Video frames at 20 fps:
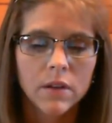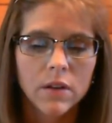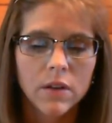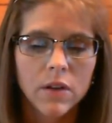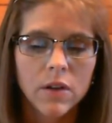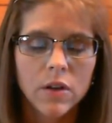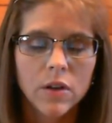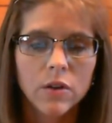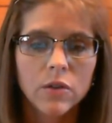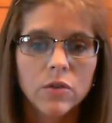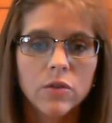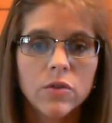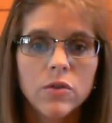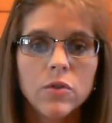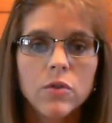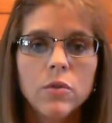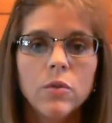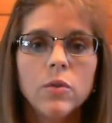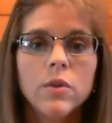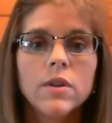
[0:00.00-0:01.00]
know,
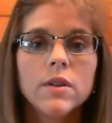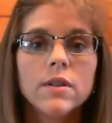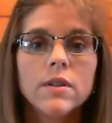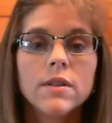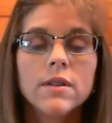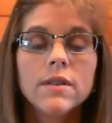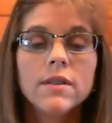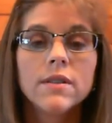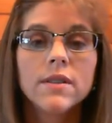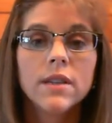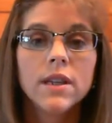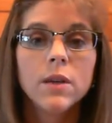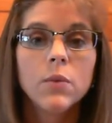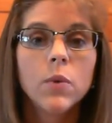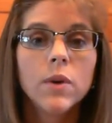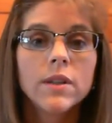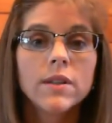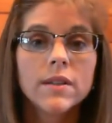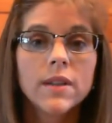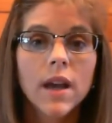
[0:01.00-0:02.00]
to see
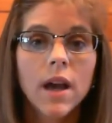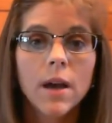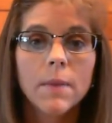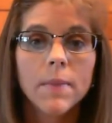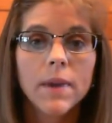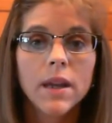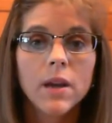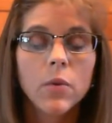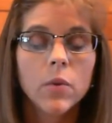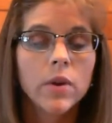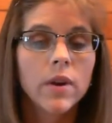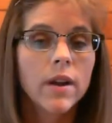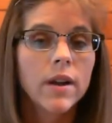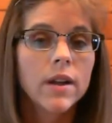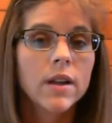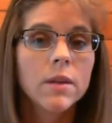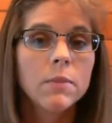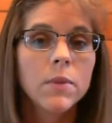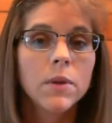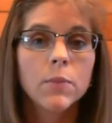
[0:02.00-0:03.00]
what's coming. We're not
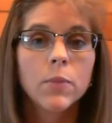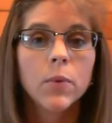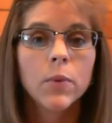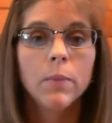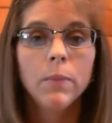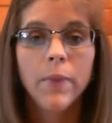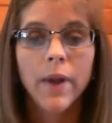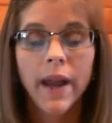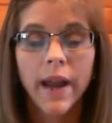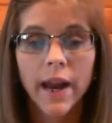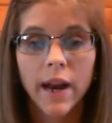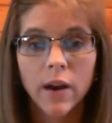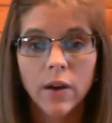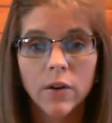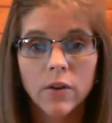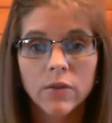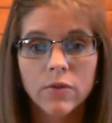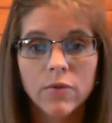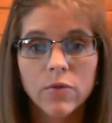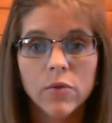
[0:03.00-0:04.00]
going to be
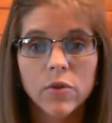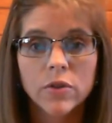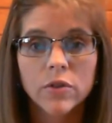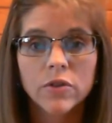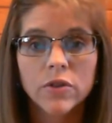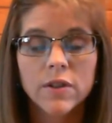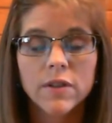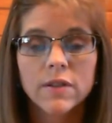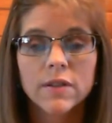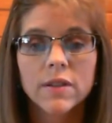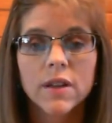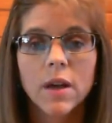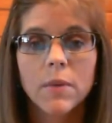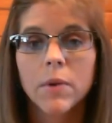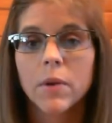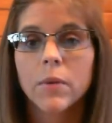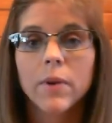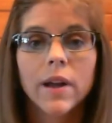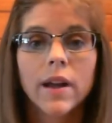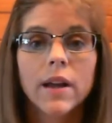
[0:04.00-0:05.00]
prepared for Jesus
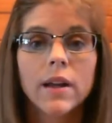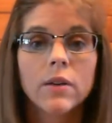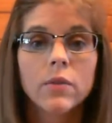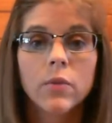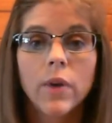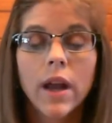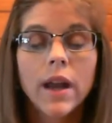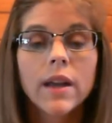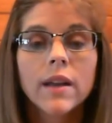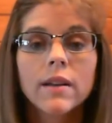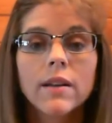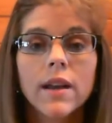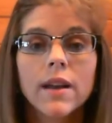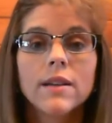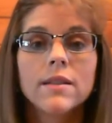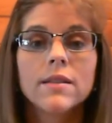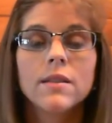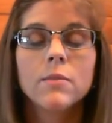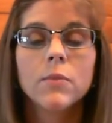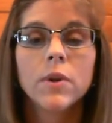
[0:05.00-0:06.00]
coming. We're not going to
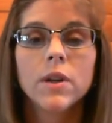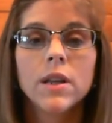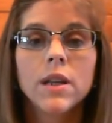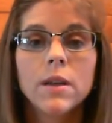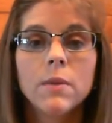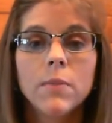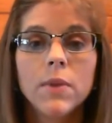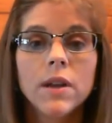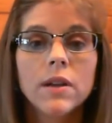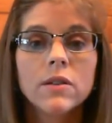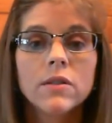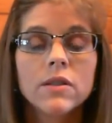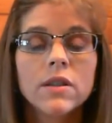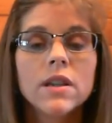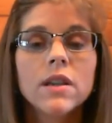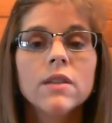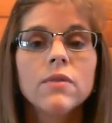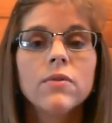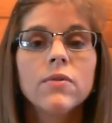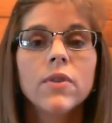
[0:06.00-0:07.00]
recognize him when he appears
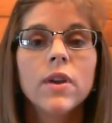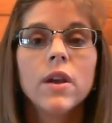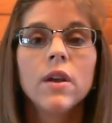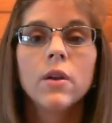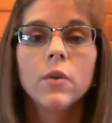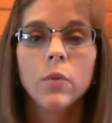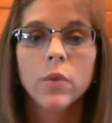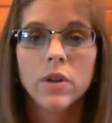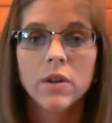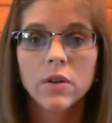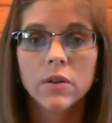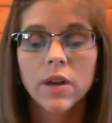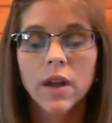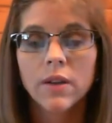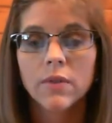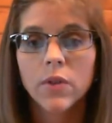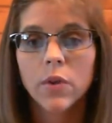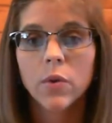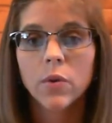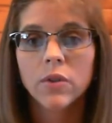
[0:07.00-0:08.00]
if we don't
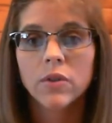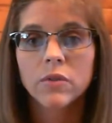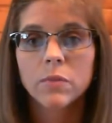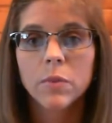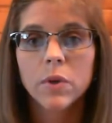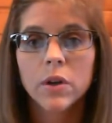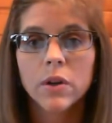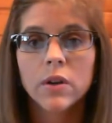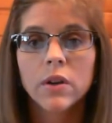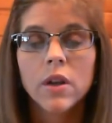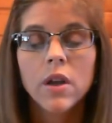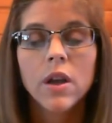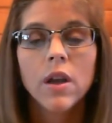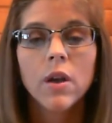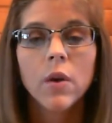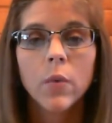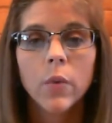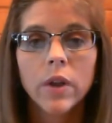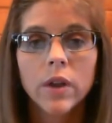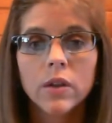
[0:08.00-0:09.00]
have the Holy Spirit.
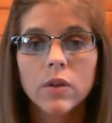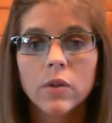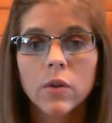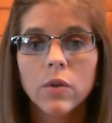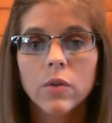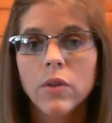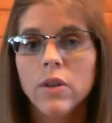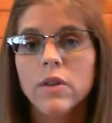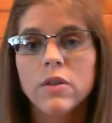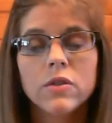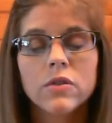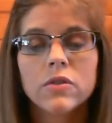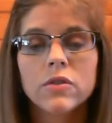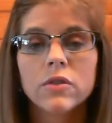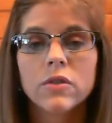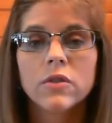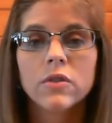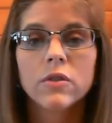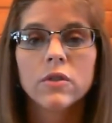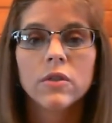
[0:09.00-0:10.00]
We can only
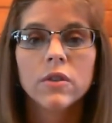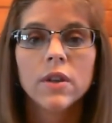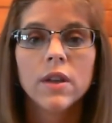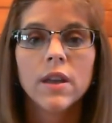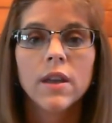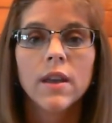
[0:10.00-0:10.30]
discern